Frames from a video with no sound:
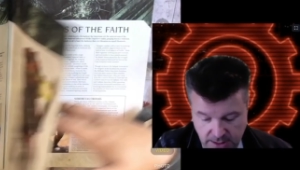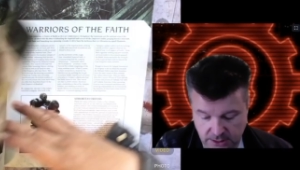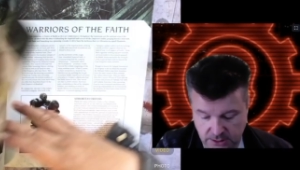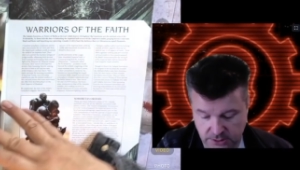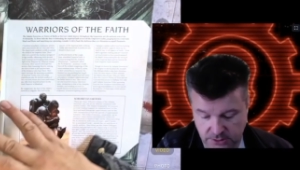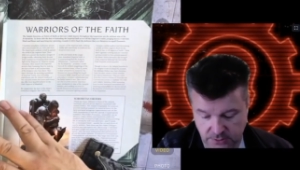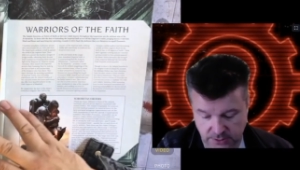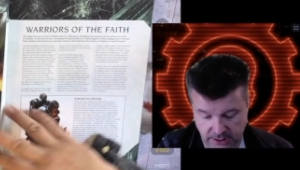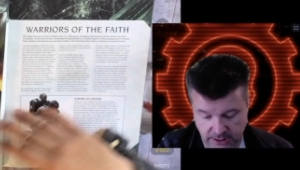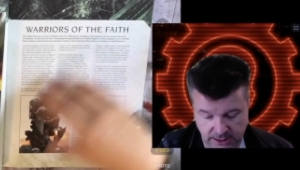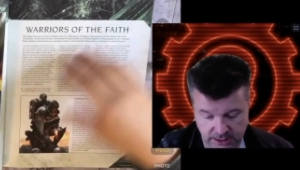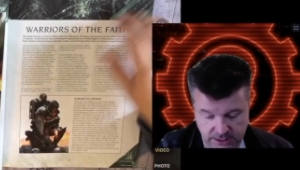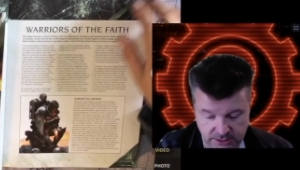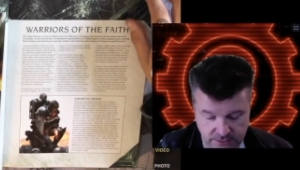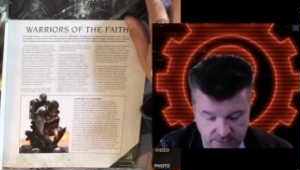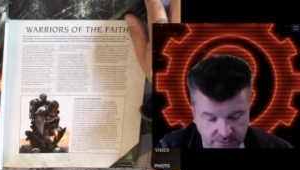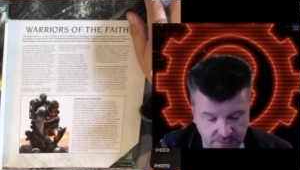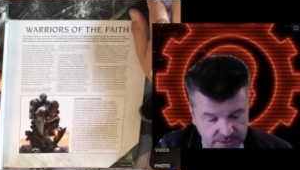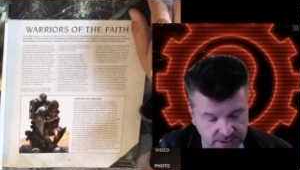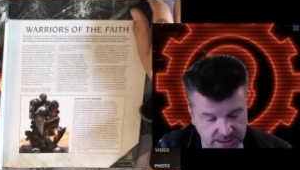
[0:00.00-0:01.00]
So the
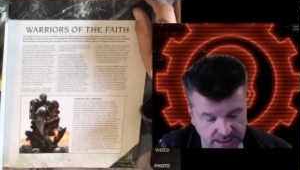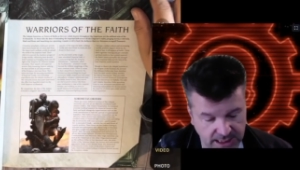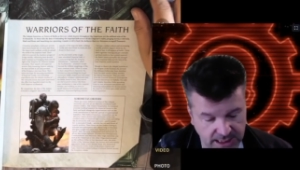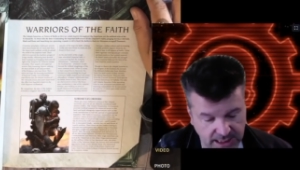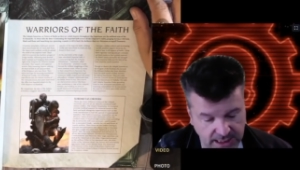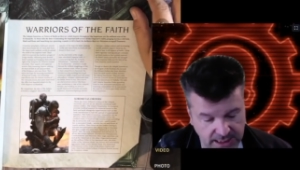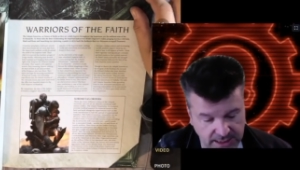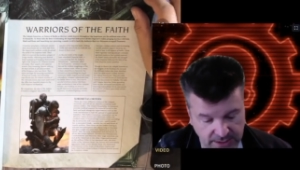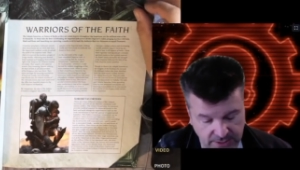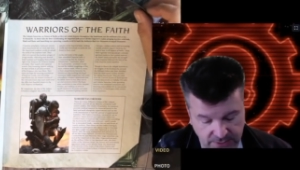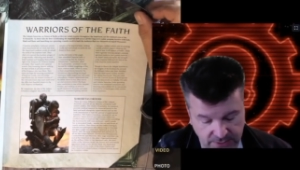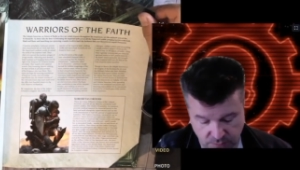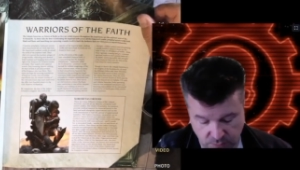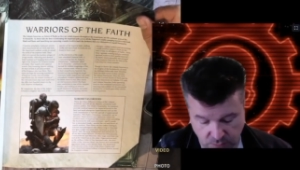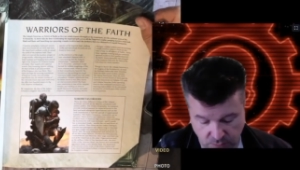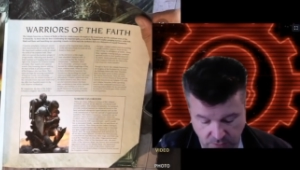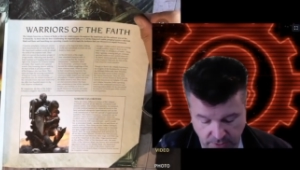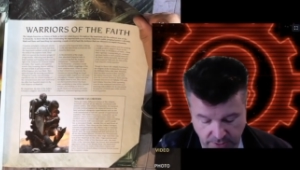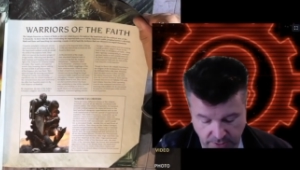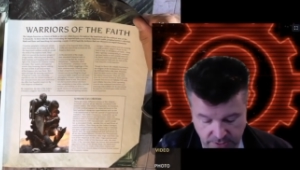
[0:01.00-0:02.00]
Angels of Death,
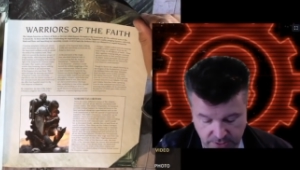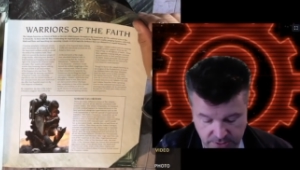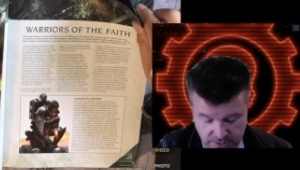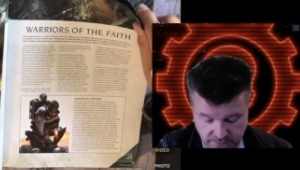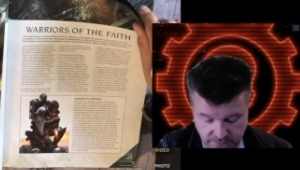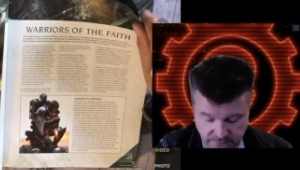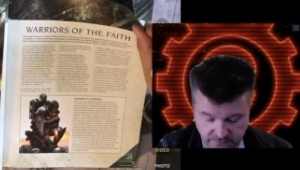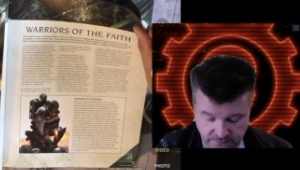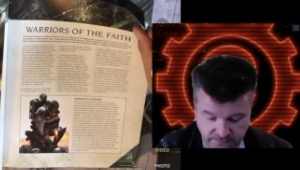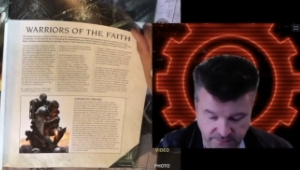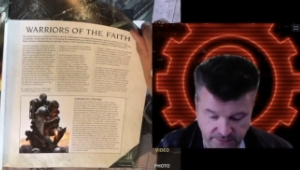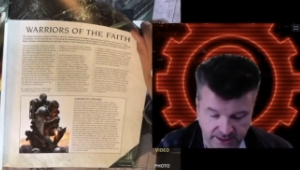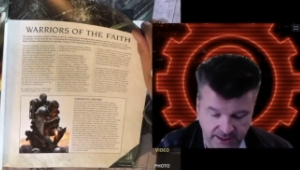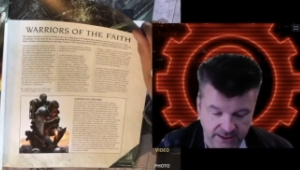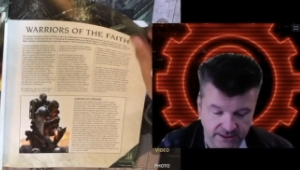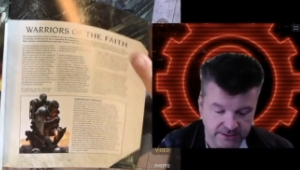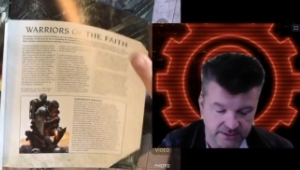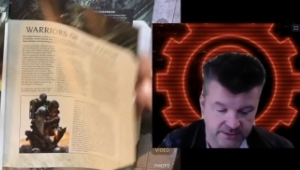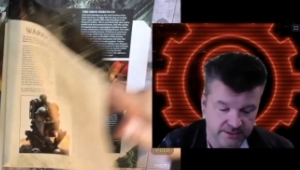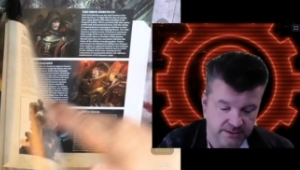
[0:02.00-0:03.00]
Warriors of
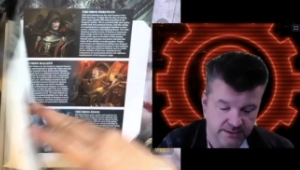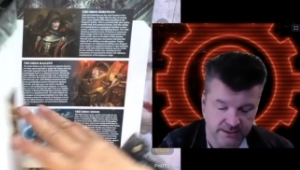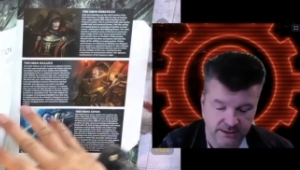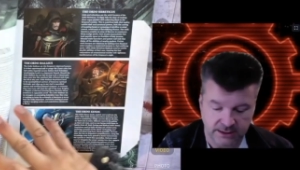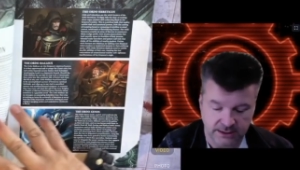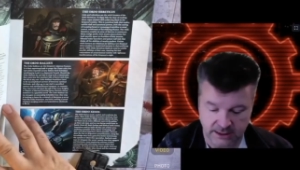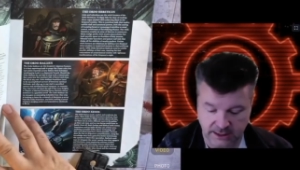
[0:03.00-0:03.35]
Faith,